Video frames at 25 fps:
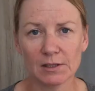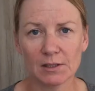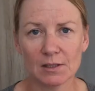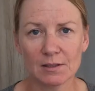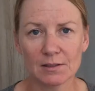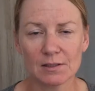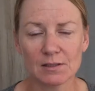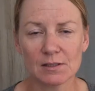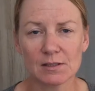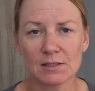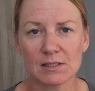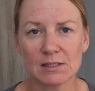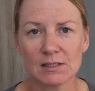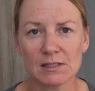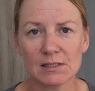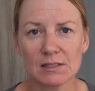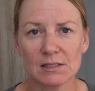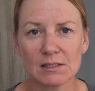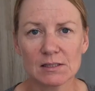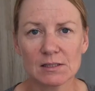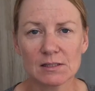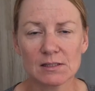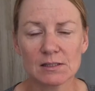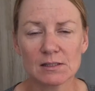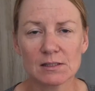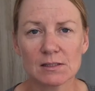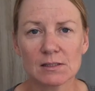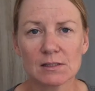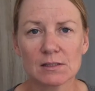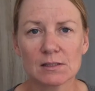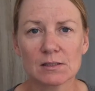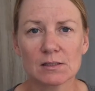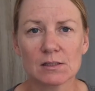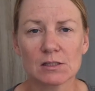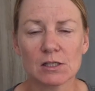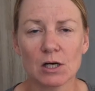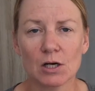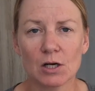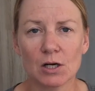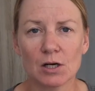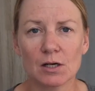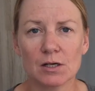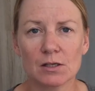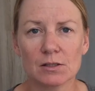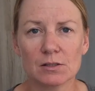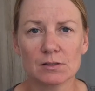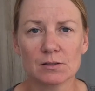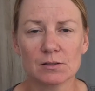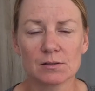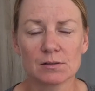longer distance
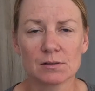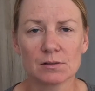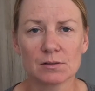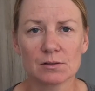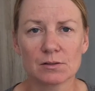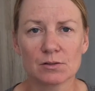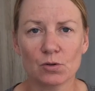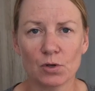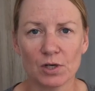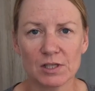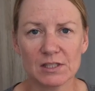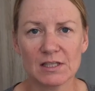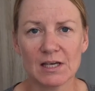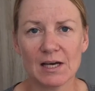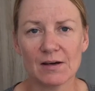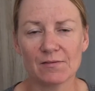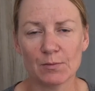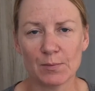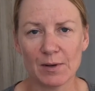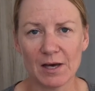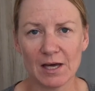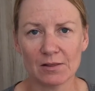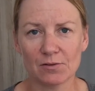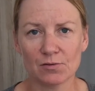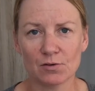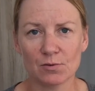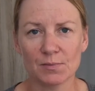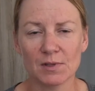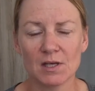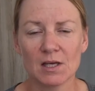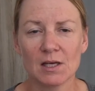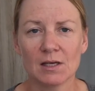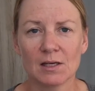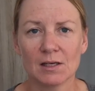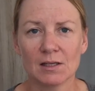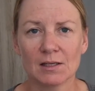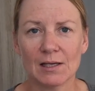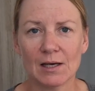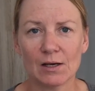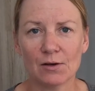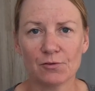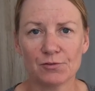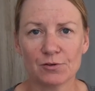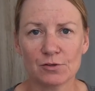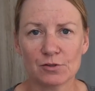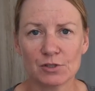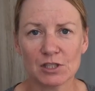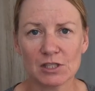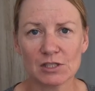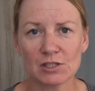are going to have a bathroom. Now, if
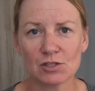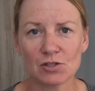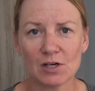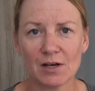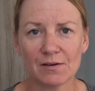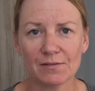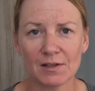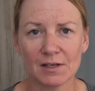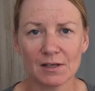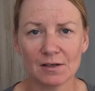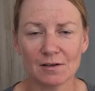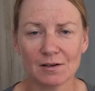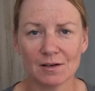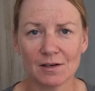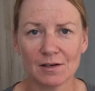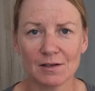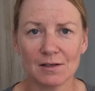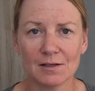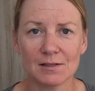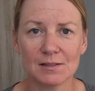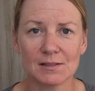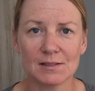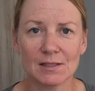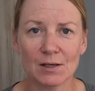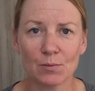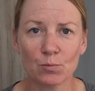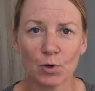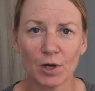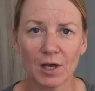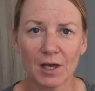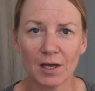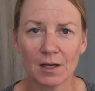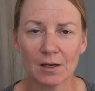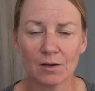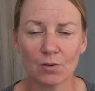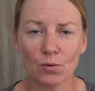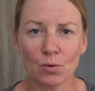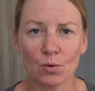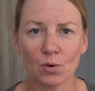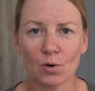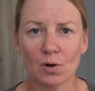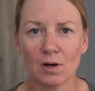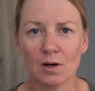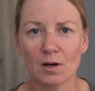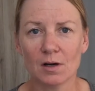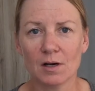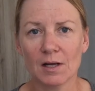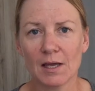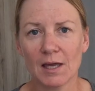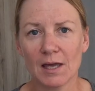you're just traveling on a subway
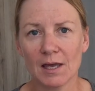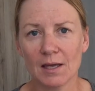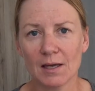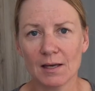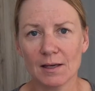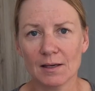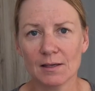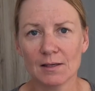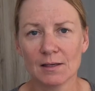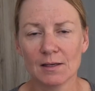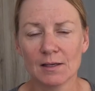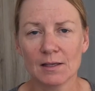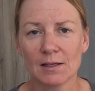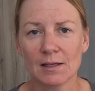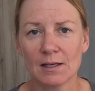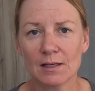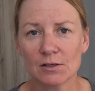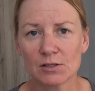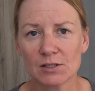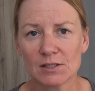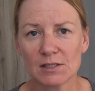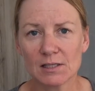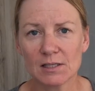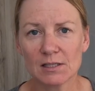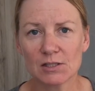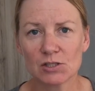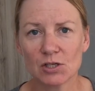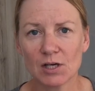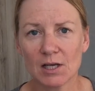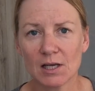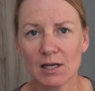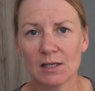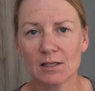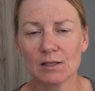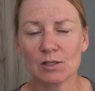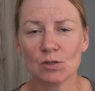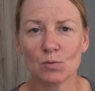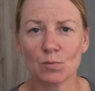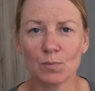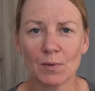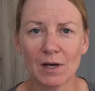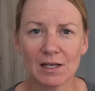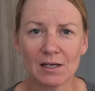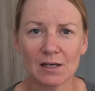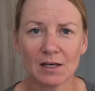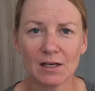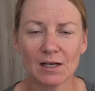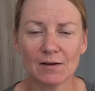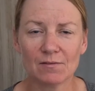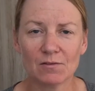or a inner city train, you
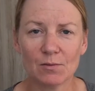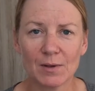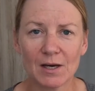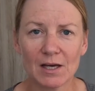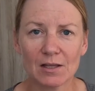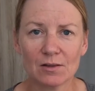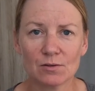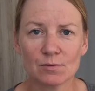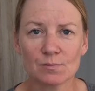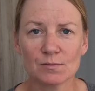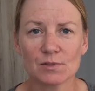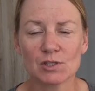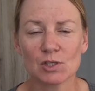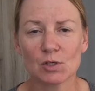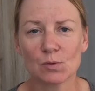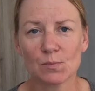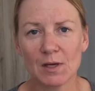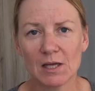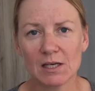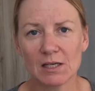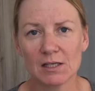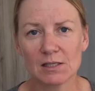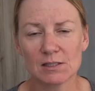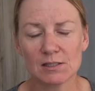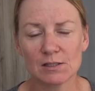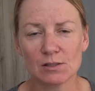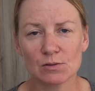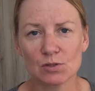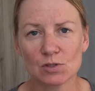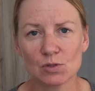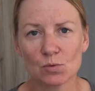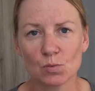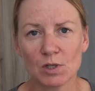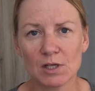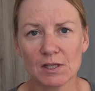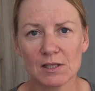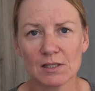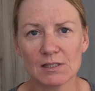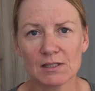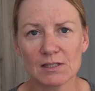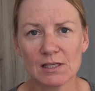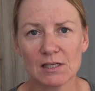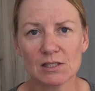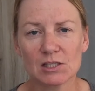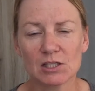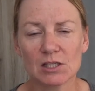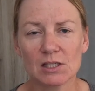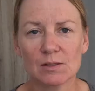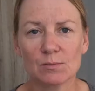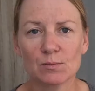might not have a bathroom, so you may need to use the one in the
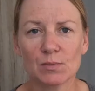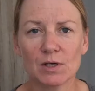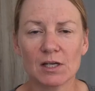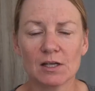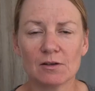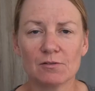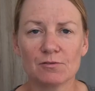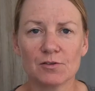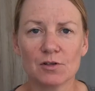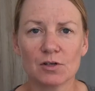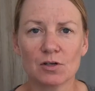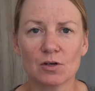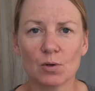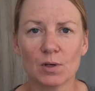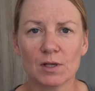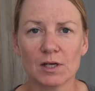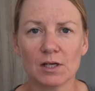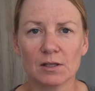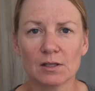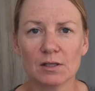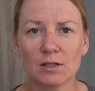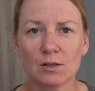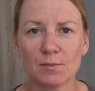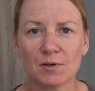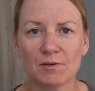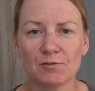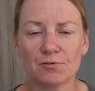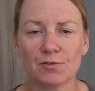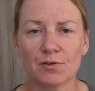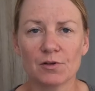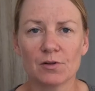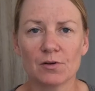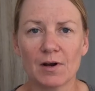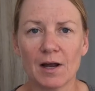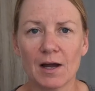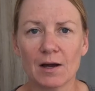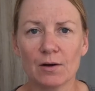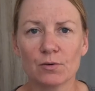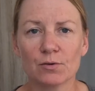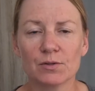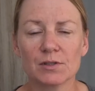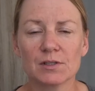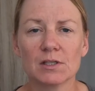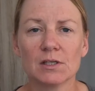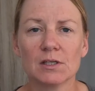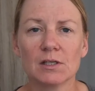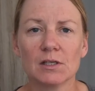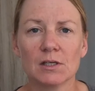station. But if you're going a little bit further out,